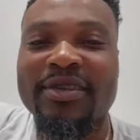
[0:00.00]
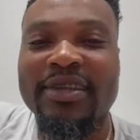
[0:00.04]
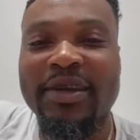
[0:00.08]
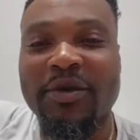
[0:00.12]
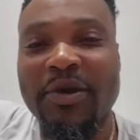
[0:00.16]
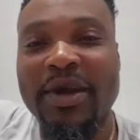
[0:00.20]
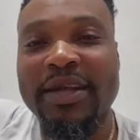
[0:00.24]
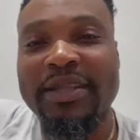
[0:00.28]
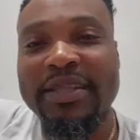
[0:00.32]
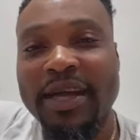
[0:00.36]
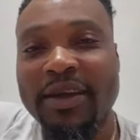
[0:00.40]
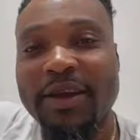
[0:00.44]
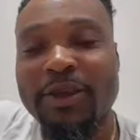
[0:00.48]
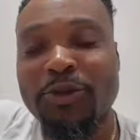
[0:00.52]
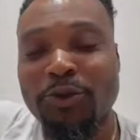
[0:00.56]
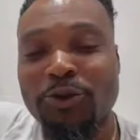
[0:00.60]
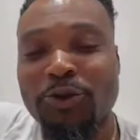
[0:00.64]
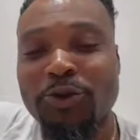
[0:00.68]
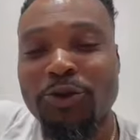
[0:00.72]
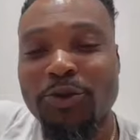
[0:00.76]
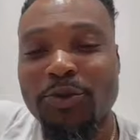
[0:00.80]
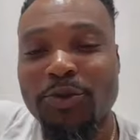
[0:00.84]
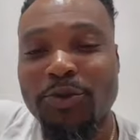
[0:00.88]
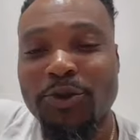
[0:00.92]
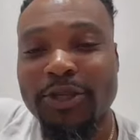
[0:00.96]
now what I
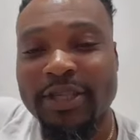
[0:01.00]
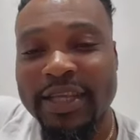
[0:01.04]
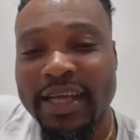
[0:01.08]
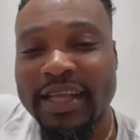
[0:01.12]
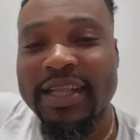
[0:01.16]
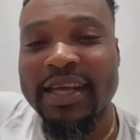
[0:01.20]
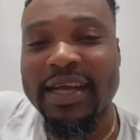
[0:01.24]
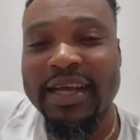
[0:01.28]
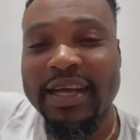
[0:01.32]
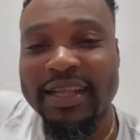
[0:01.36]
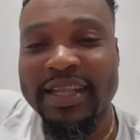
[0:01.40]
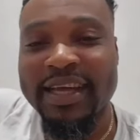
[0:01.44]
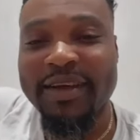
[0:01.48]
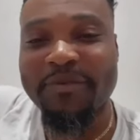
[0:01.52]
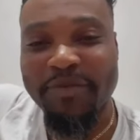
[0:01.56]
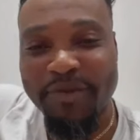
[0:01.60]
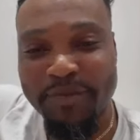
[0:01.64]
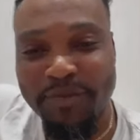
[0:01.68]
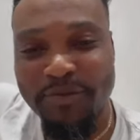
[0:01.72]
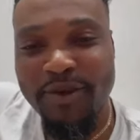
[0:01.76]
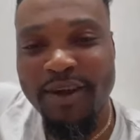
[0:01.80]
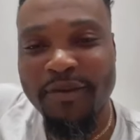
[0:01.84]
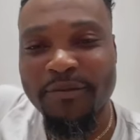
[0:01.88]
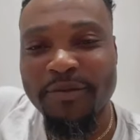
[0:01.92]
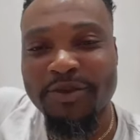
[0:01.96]
do to the world, and now
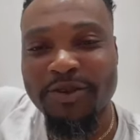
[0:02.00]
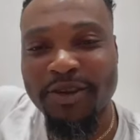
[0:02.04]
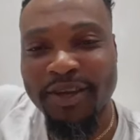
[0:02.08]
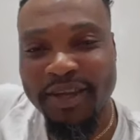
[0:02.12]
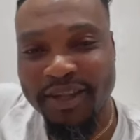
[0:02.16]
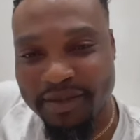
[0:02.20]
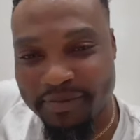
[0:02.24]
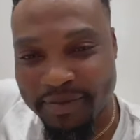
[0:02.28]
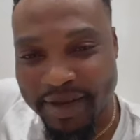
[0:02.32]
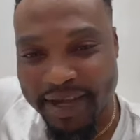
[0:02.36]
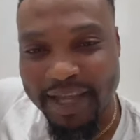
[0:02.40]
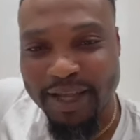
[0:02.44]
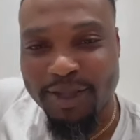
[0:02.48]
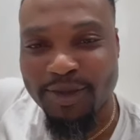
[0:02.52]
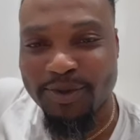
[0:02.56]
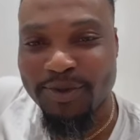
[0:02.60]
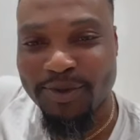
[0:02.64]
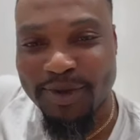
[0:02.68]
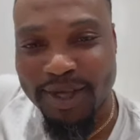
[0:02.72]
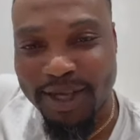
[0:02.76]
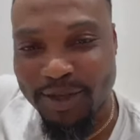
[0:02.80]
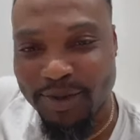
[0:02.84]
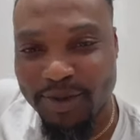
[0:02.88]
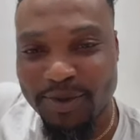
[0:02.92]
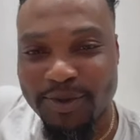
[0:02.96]
people have been talking about
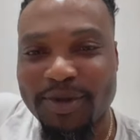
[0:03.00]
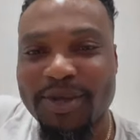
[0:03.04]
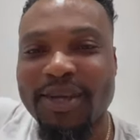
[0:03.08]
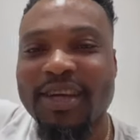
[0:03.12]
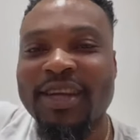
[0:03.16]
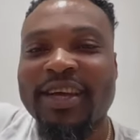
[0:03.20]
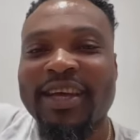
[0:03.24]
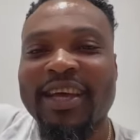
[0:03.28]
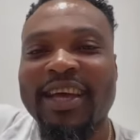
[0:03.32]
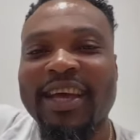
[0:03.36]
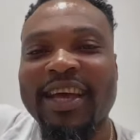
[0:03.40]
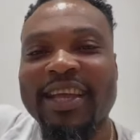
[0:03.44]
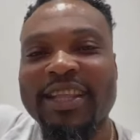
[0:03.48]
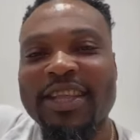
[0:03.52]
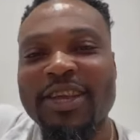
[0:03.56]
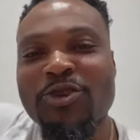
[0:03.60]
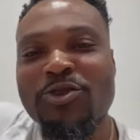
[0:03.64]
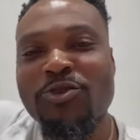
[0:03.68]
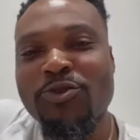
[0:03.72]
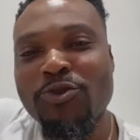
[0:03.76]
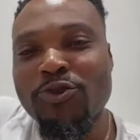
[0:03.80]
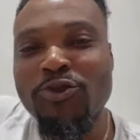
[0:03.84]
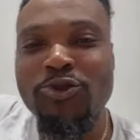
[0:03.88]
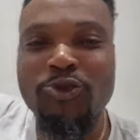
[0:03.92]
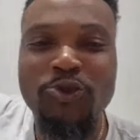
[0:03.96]
Edo, Edo in a
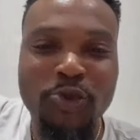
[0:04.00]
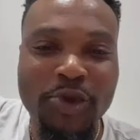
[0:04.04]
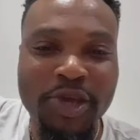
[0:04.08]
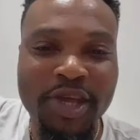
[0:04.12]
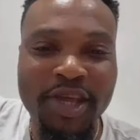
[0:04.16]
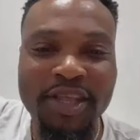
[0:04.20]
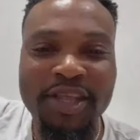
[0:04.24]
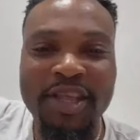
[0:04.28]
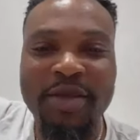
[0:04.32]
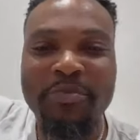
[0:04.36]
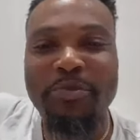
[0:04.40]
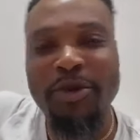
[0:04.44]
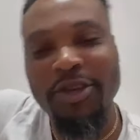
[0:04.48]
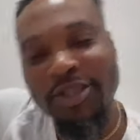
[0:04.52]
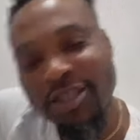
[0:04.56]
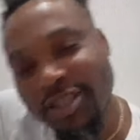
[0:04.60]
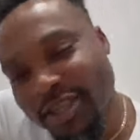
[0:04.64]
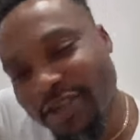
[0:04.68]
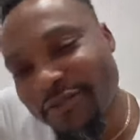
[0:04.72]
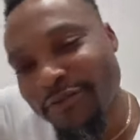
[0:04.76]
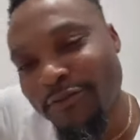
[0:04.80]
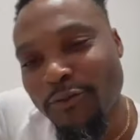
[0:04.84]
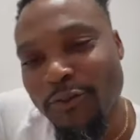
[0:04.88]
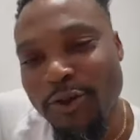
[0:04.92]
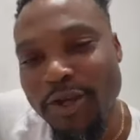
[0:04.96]
good way, in a
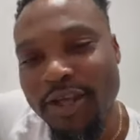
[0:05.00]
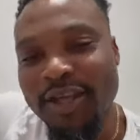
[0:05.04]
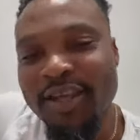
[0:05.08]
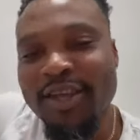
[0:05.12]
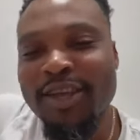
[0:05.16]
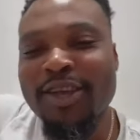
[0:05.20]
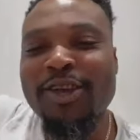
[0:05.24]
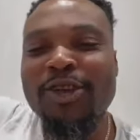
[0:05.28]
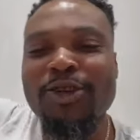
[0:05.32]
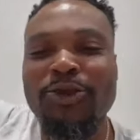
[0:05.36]
positive way.